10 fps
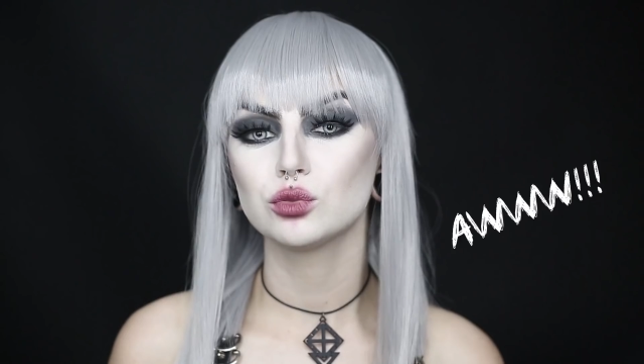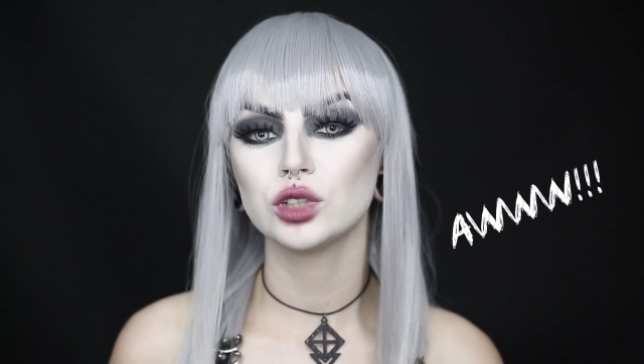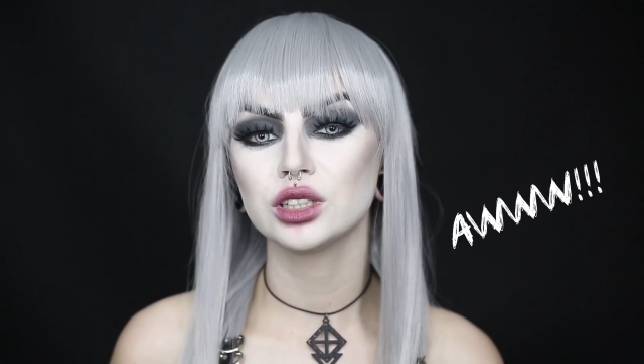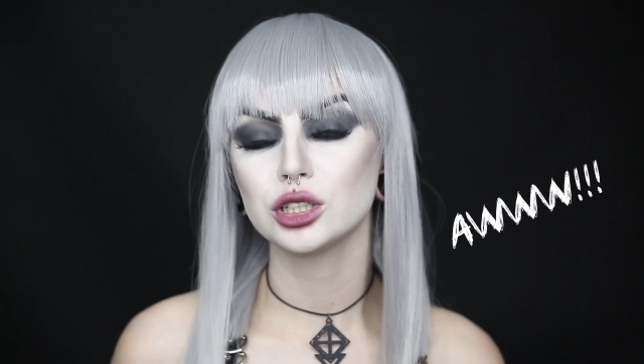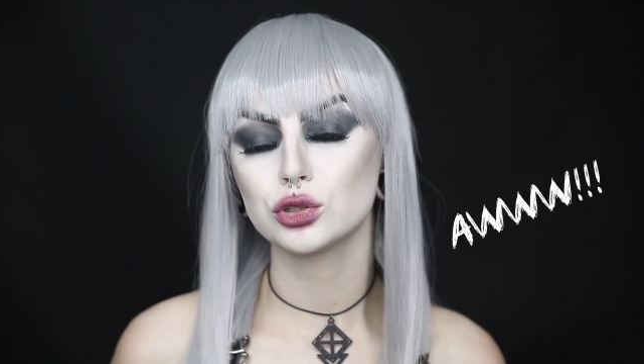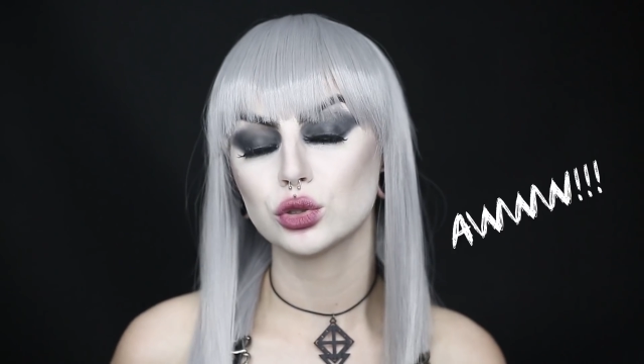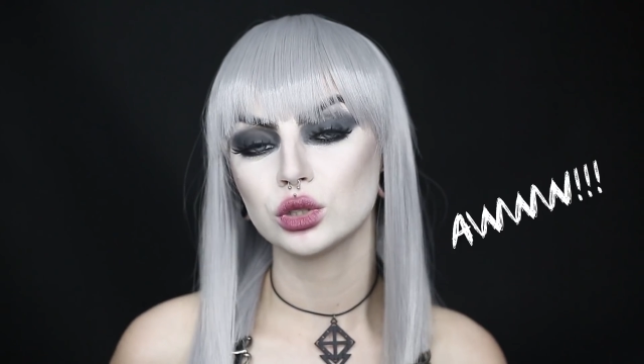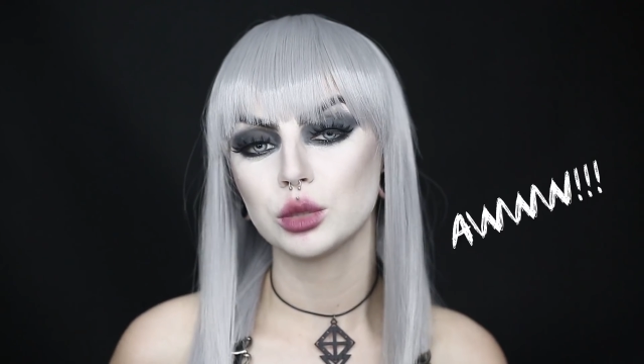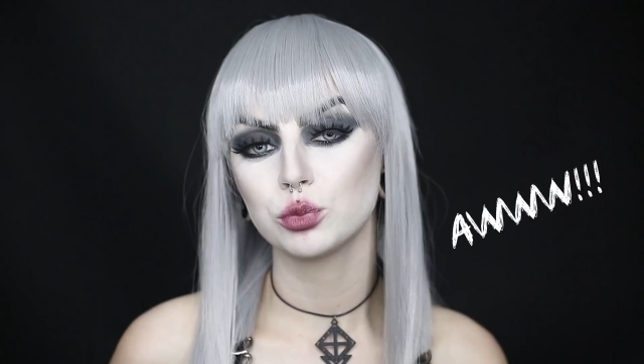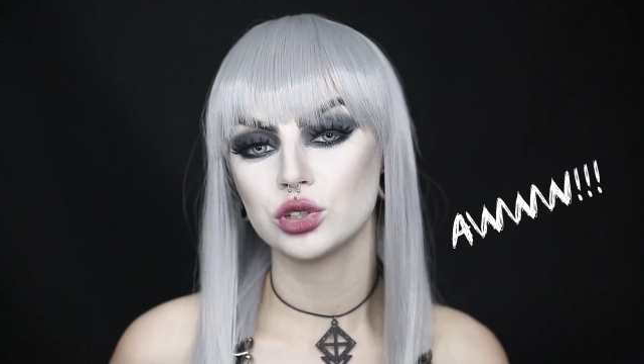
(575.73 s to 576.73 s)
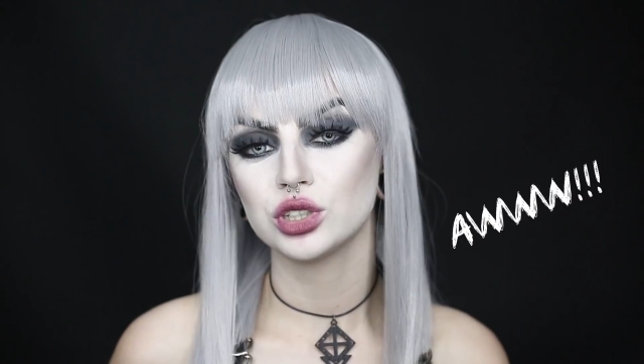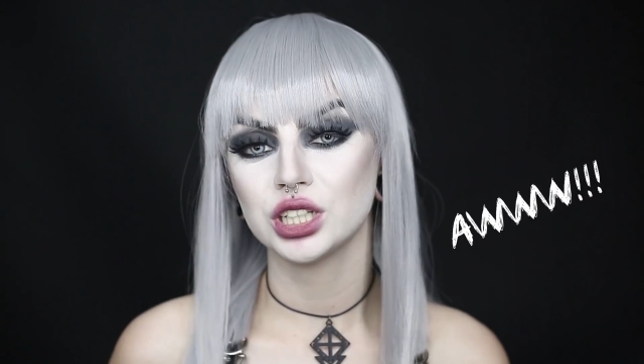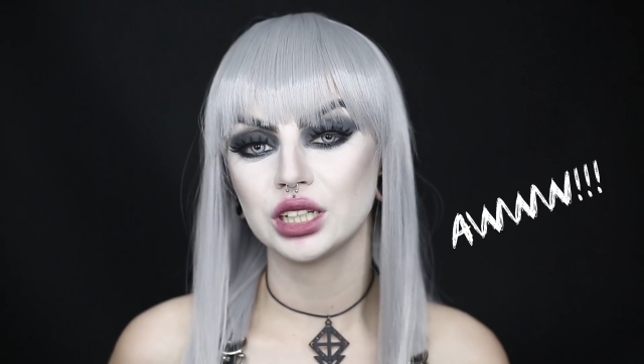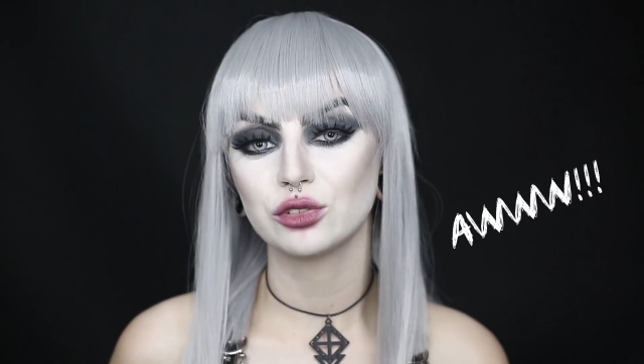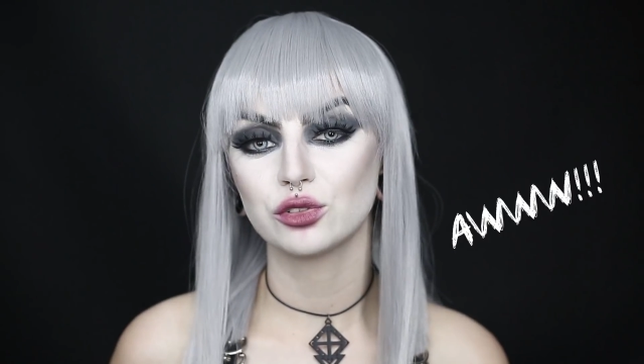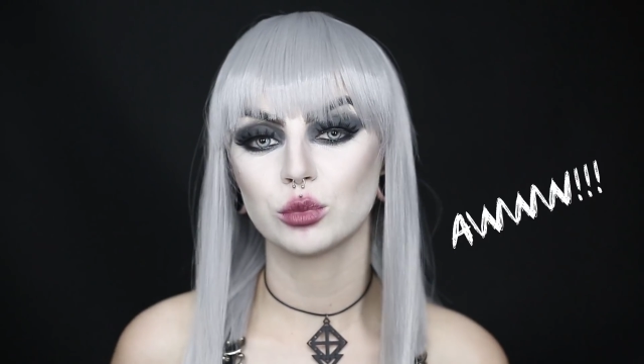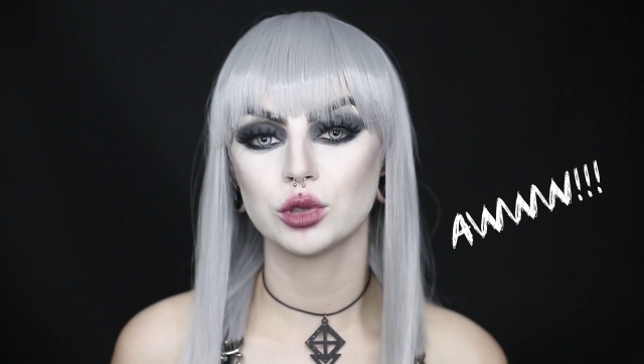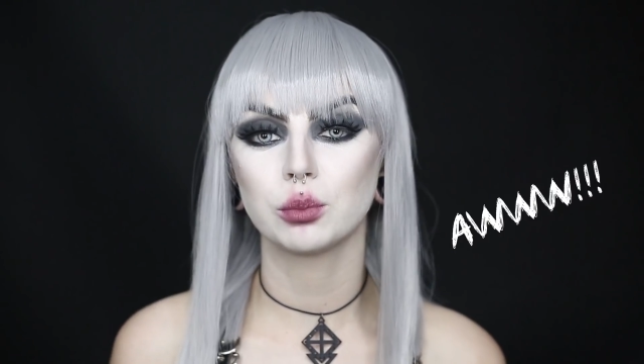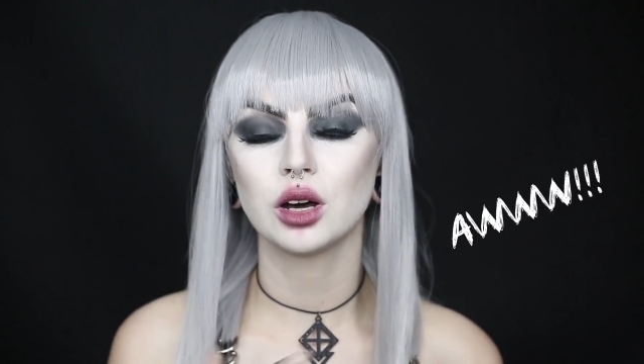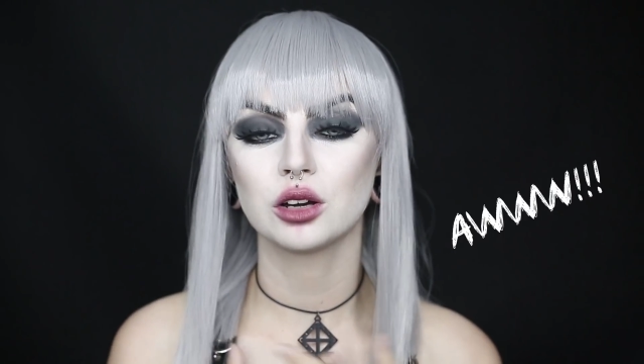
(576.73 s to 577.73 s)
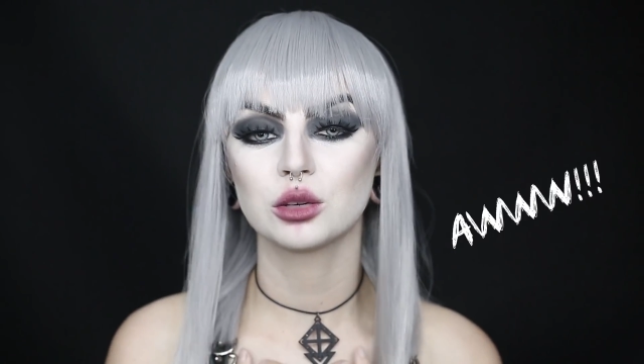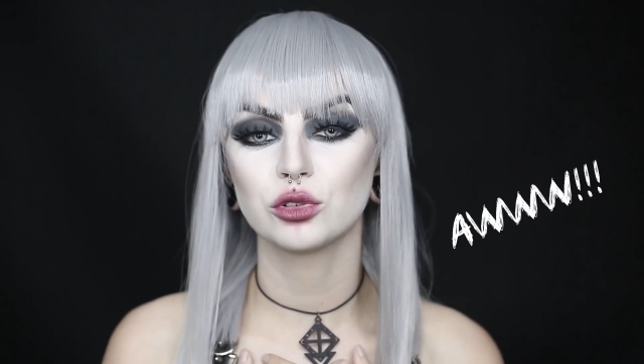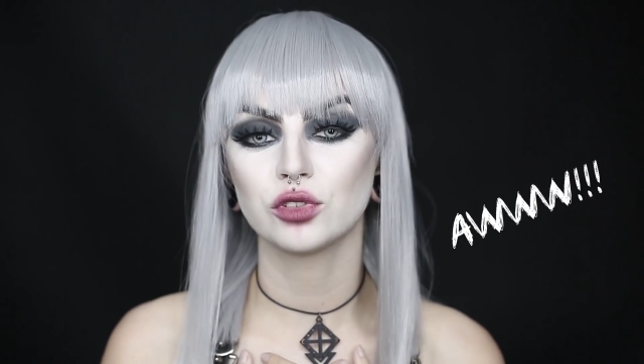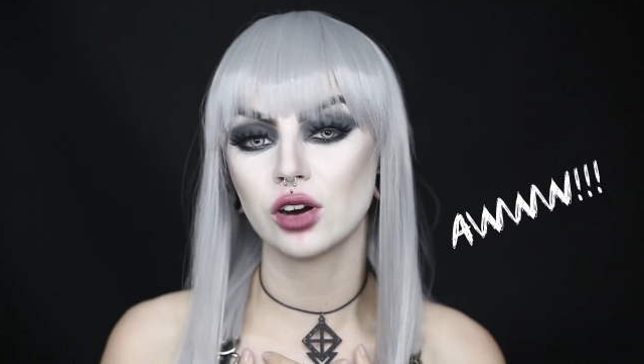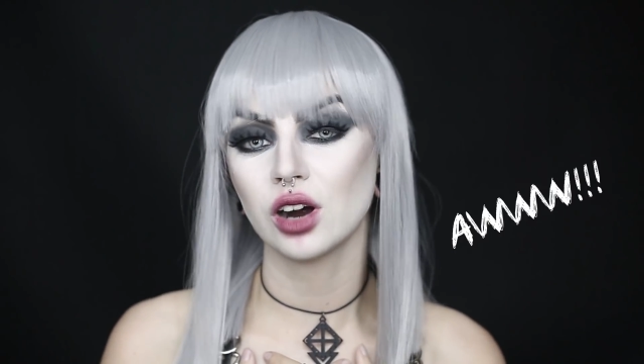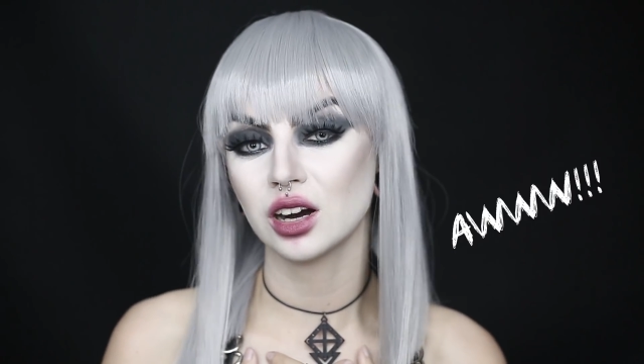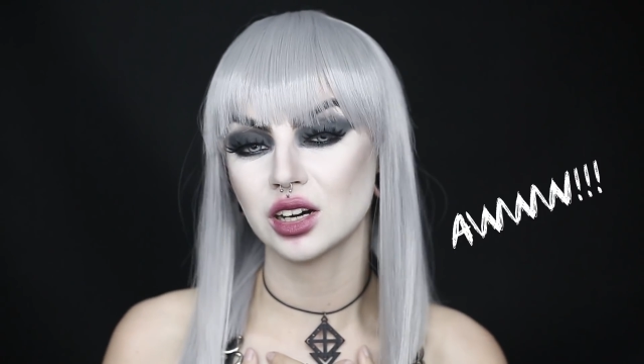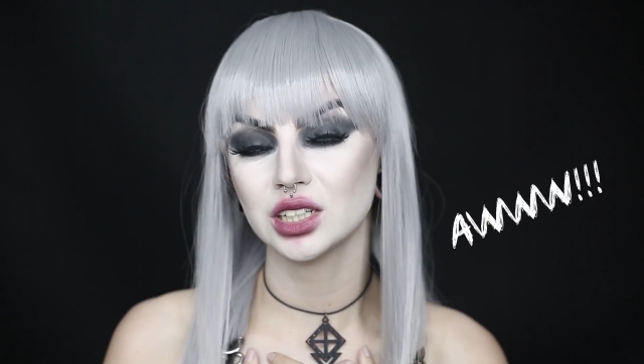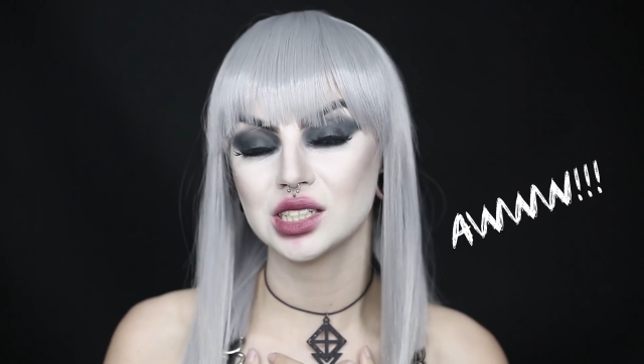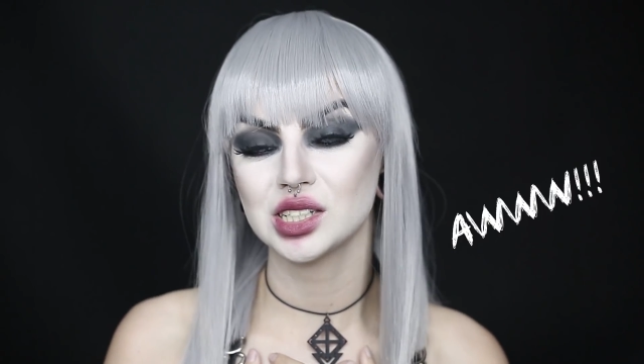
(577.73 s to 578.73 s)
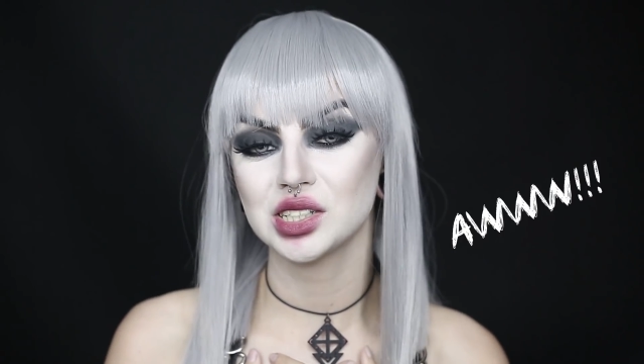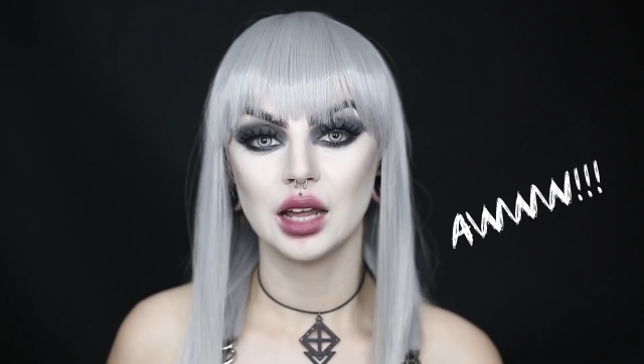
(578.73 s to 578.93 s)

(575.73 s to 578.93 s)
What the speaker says: Really truly appreciate it from the bottom of our hearts.